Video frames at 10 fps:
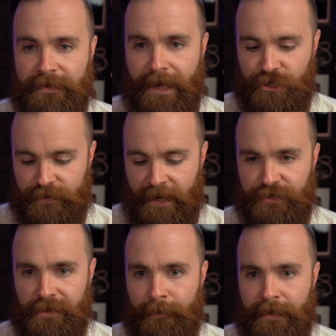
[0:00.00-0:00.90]
Dash
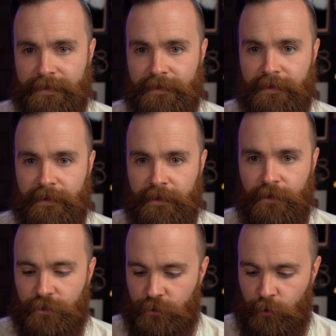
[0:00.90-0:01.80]
dash limit
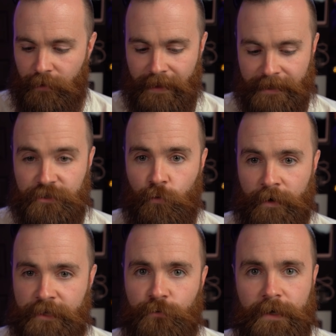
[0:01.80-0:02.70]
to the last
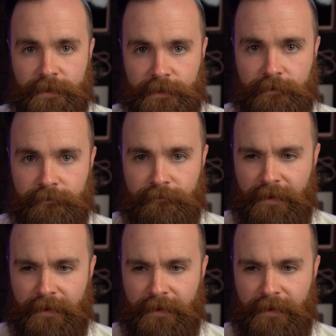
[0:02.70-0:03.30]
twenty tweets.